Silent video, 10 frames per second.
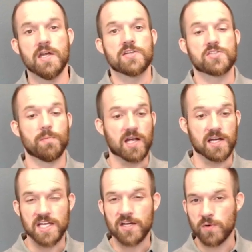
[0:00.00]
So
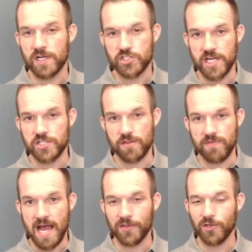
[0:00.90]
because I don't want to change the
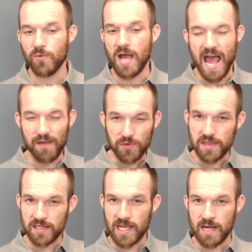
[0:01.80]
value,
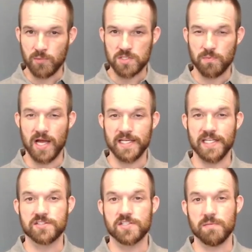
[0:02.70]
everything that I multiply
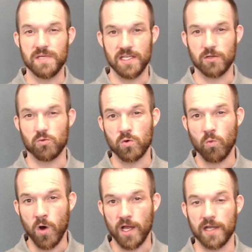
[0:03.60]
needs to be equal to
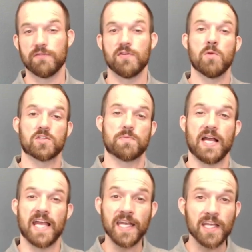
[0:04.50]
1. If you multiply
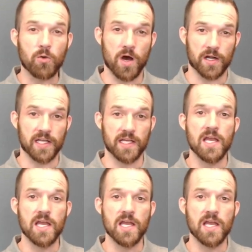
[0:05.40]
any quantity